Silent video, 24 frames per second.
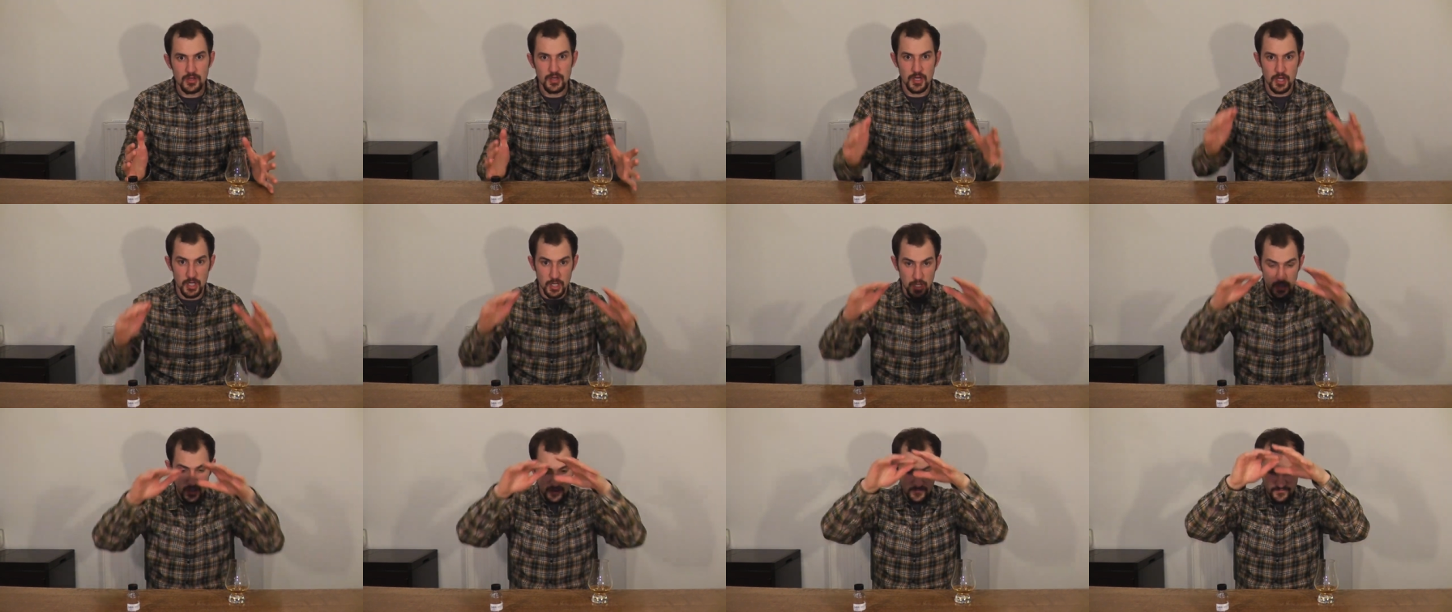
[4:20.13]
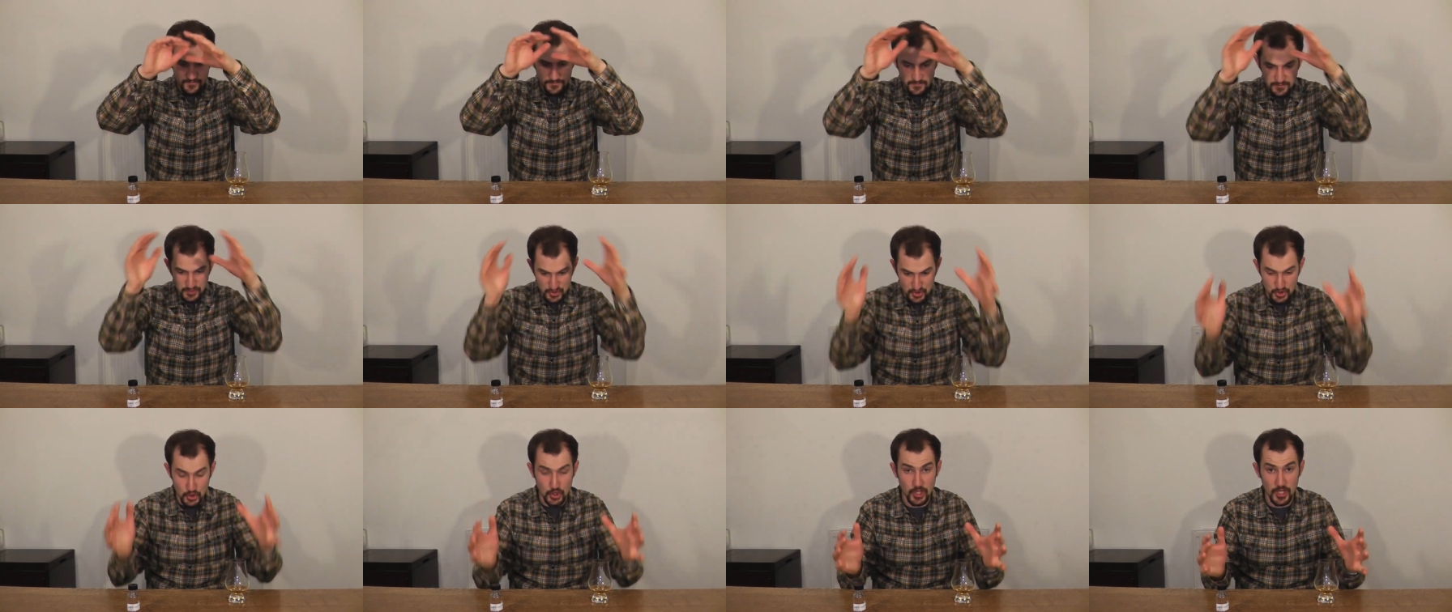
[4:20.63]
of
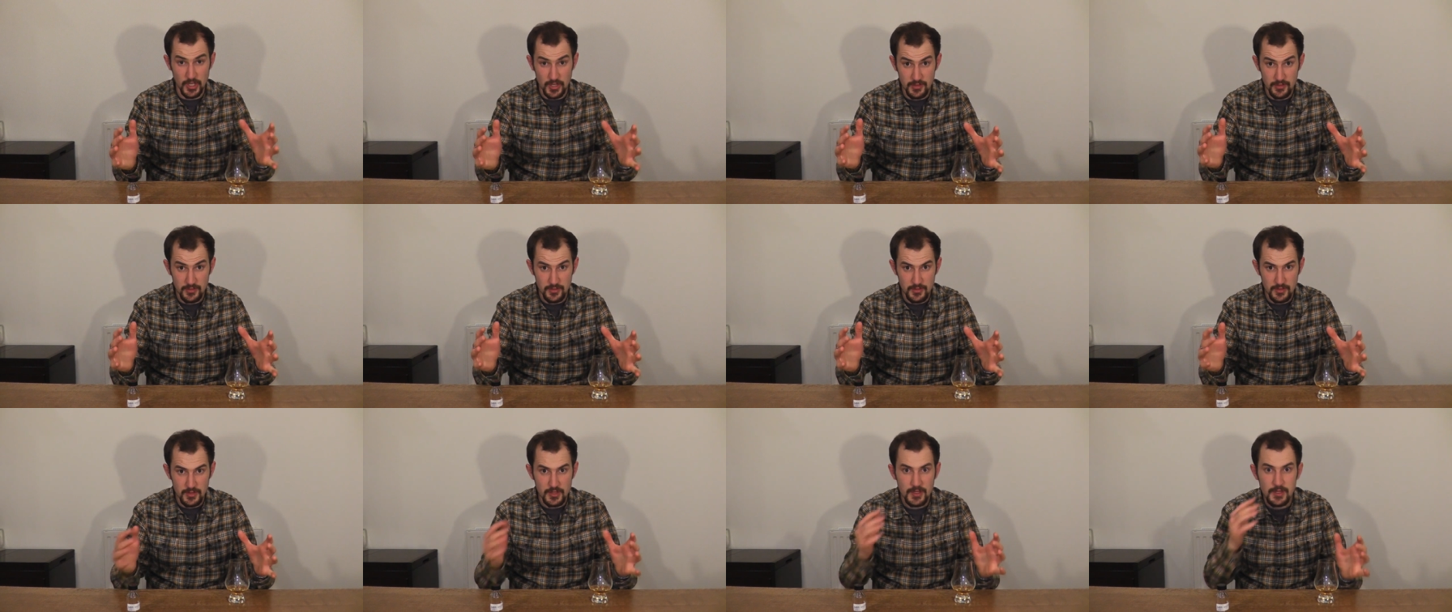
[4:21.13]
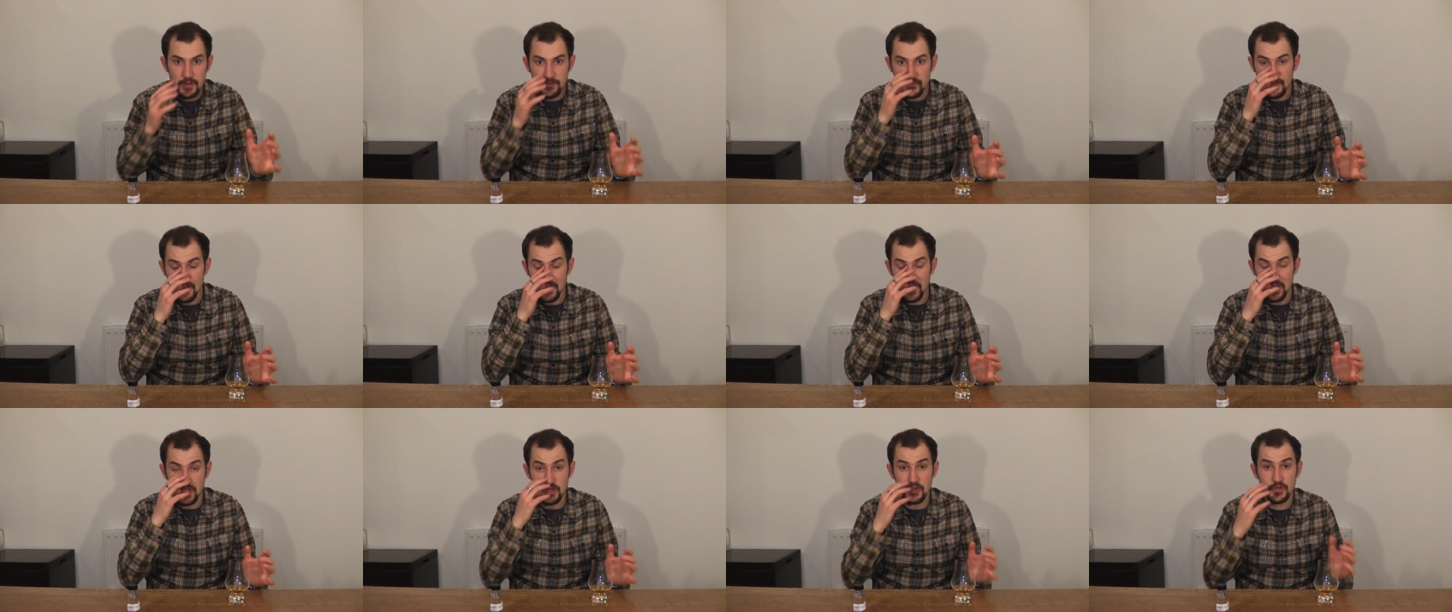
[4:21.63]
sugar
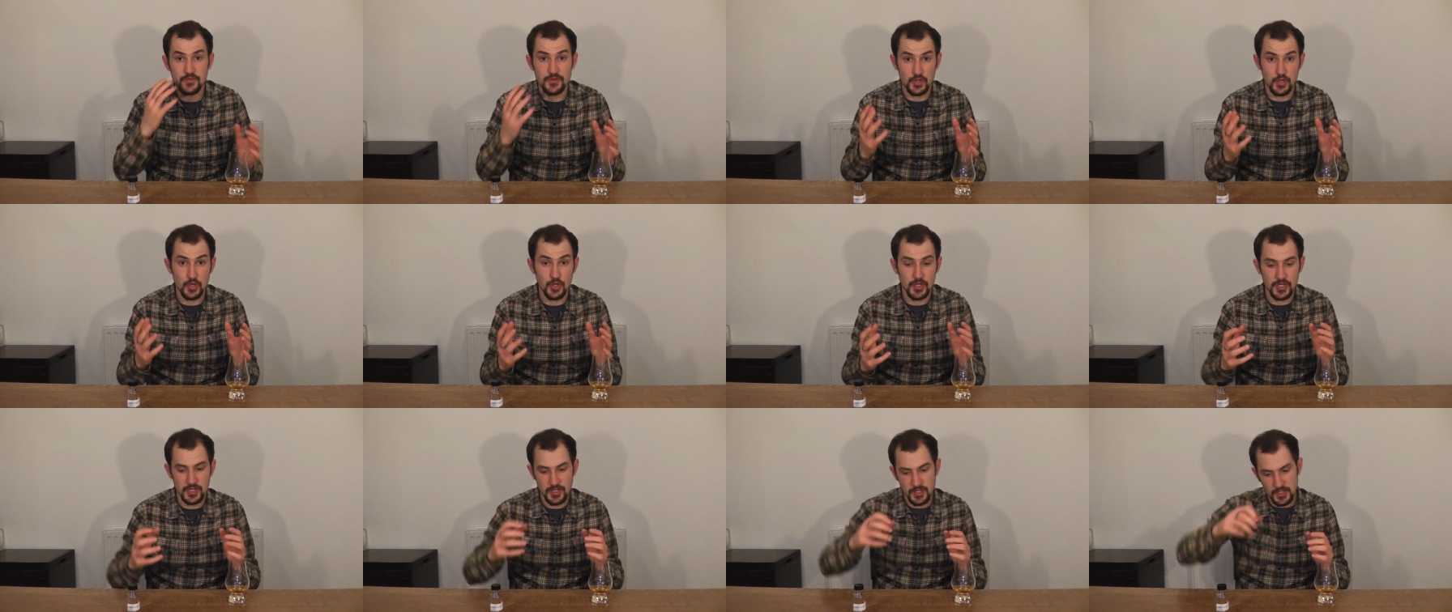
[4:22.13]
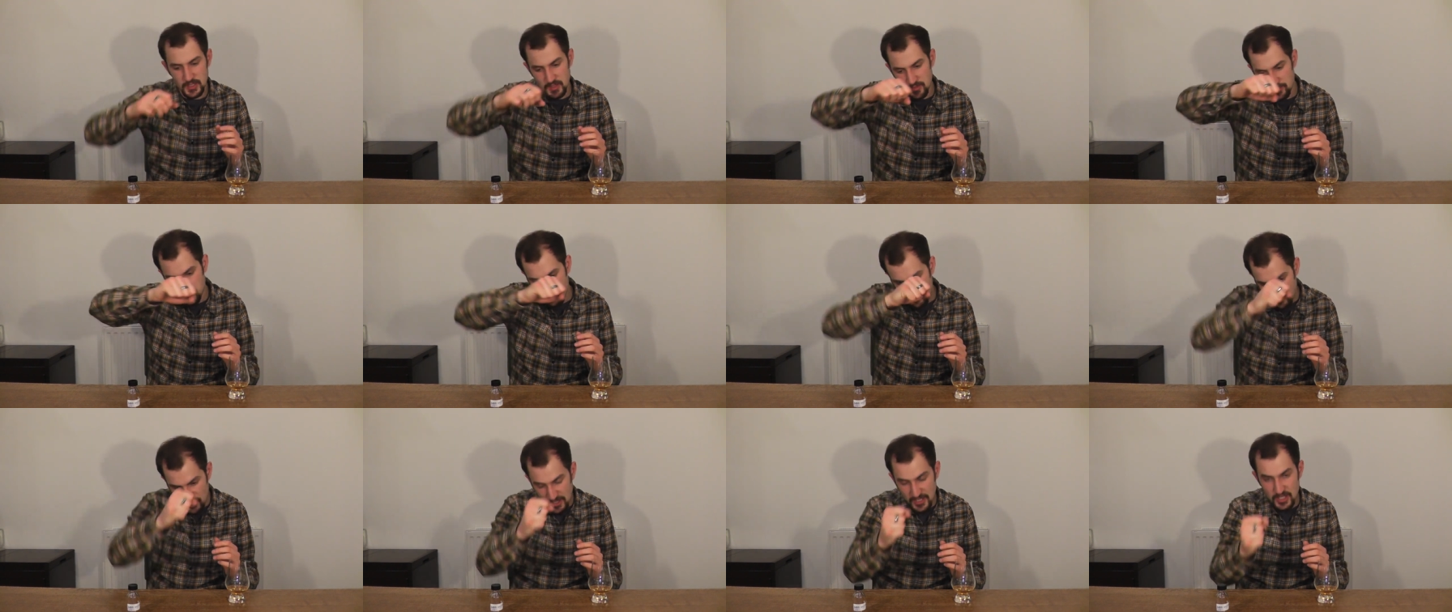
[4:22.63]
that you can use for cooking. You kind
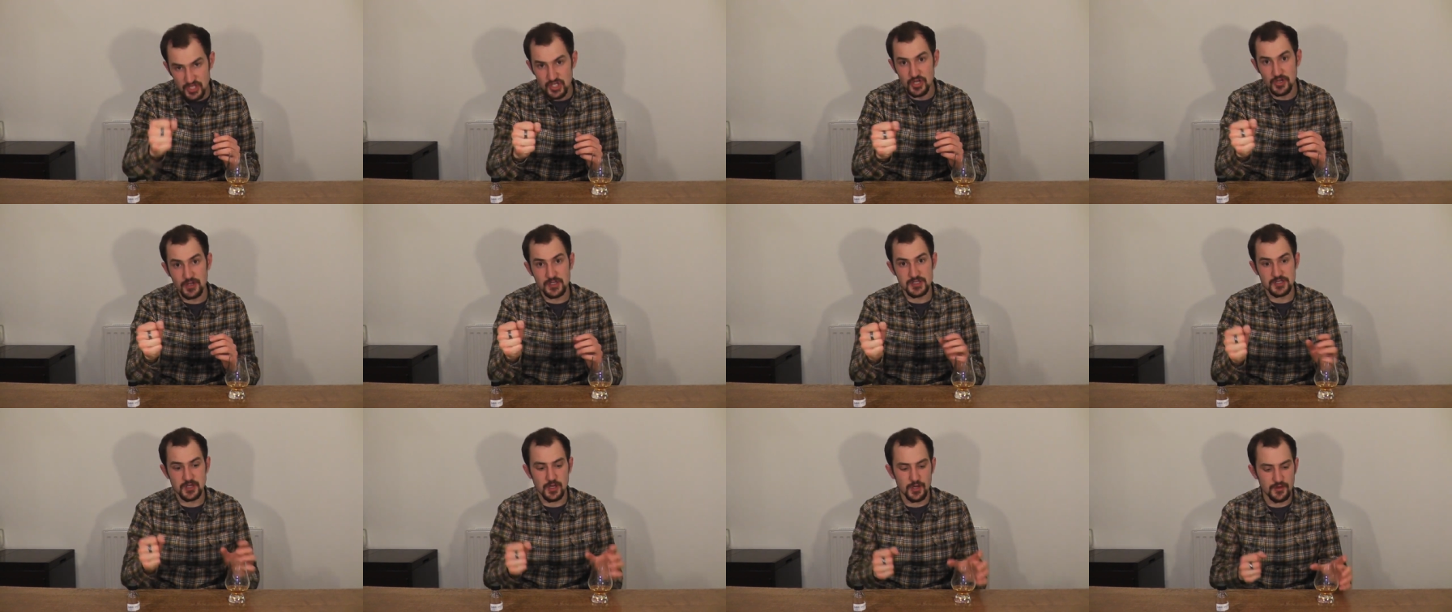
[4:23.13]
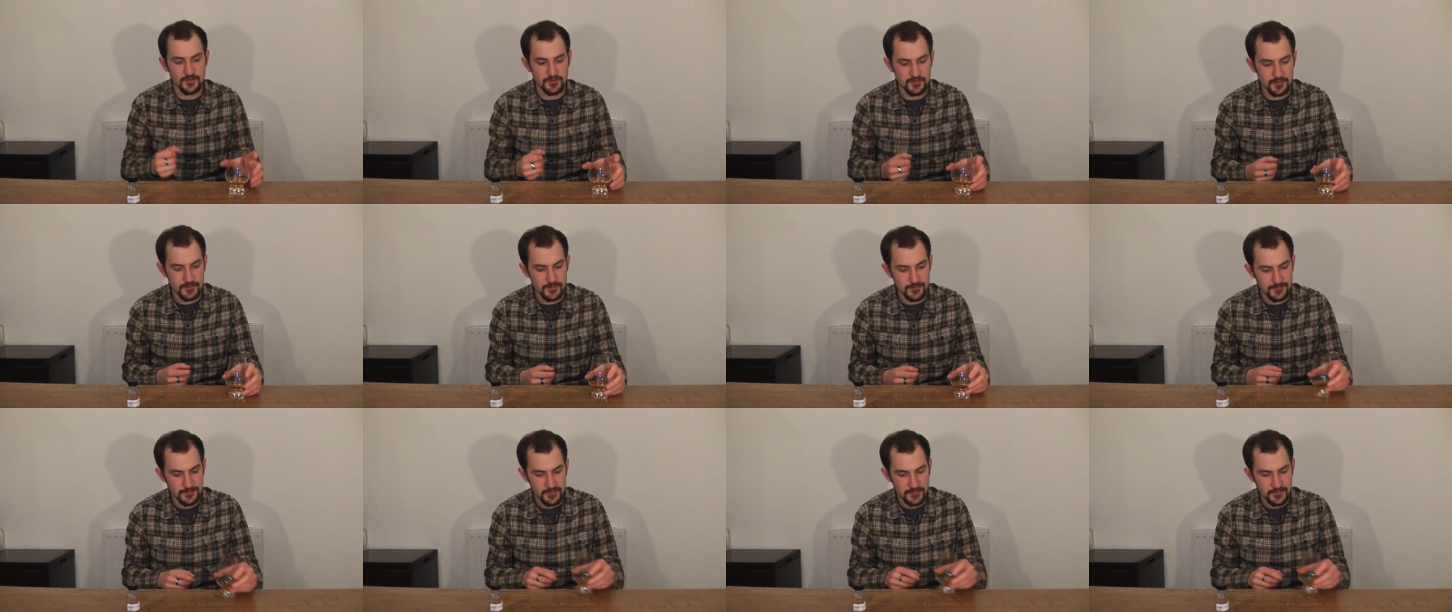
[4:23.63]
of break chunks off.